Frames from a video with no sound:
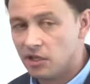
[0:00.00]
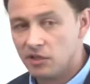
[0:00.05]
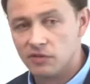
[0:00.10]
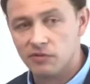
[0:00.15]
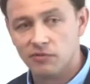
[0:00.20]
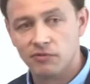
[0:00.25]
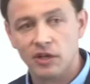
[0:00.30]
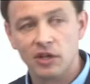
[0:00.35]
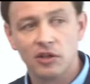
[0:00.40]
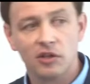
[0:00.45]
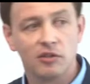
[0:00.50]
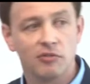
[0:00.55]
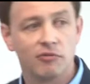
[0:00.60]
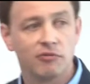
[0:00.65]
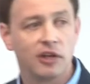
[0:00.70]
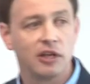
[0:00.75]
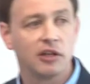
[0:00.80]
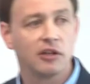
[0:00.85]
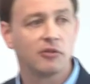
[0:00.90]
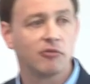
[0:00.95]
the, fun, the
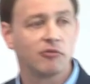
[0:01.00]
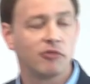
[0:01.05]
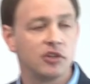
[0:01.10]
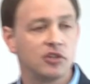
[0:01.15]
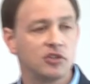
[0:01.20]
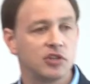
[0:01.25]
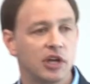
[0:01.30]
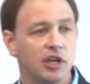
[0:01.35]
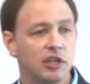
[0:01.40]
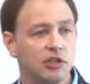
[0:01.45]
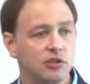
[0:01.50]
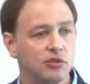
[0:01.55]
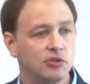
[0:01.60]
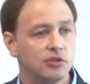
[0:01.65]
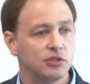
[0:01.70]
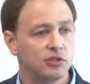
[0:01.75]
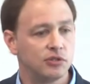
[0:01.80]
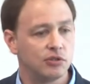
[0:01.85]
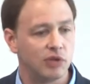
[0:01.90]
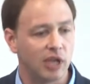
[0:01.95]
fungi, fungi
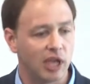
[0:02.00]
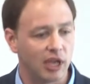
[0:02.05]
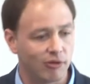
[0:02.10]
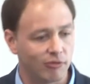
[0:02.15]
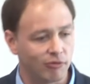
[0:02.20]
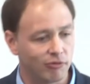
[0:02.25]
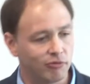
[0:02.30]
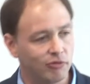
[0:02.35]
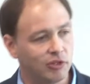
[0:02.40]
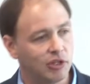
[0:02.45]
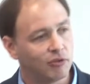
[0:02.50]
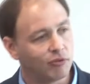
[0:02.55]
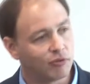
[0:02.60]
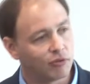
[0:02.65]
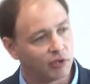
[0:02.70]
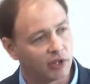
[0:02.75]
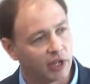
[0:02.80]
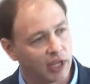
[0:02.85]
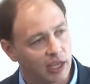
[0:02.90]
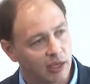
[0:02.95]
used to have
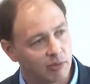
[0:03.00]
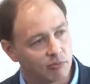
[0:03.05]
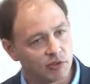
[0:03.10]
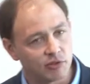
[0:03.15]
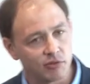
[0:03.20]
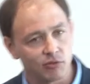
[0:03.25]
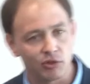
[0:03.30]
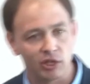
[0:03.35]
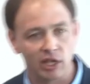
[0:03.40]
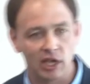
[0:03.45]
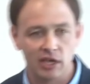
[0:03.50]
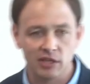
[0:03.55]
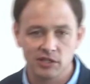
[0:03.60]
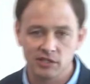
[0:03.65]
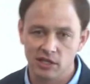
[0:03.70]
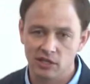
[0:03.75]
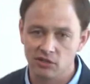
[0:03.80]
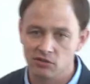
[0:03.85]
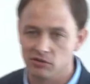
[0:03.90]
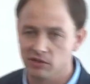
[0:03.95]
different names for their
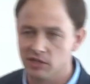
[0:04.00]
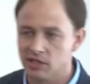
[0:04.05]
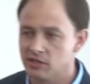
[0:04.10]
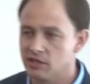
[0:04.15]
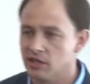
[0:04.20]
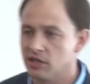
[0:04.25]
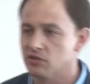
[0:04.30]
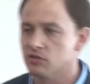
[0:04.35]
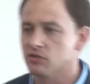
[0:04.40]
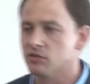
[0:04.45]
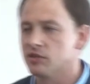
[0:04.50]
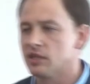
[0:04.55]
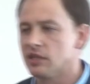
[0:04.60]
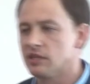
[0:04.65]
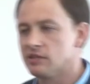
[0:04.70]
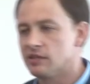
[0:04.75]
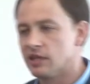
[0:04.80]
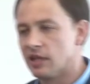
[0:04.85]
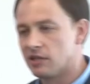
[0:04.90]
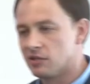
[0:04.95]
asexual and their sexual
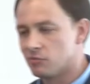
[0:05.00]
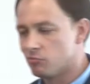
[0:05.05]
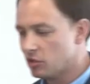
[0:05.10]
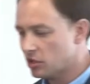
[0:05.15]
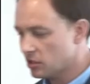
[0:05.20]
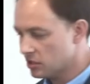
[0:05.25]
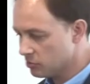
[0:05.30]
states. That has been